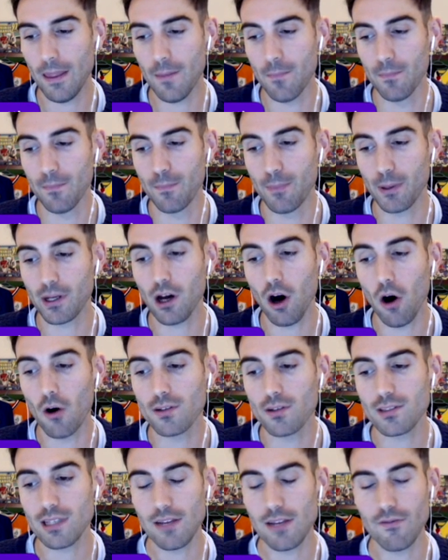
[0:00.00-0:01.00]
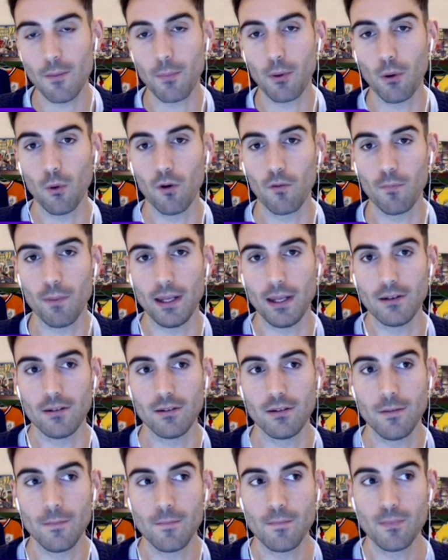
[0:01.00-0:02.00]
Because Liverpool have
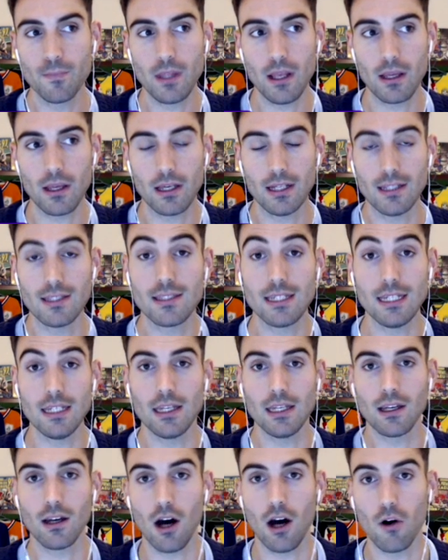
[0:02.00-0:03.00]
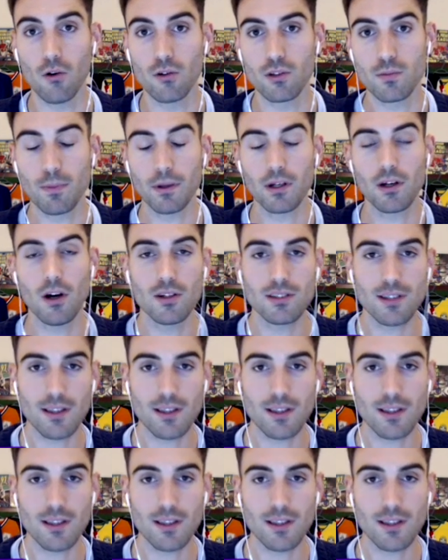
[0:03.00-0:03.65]
been conceding goals because of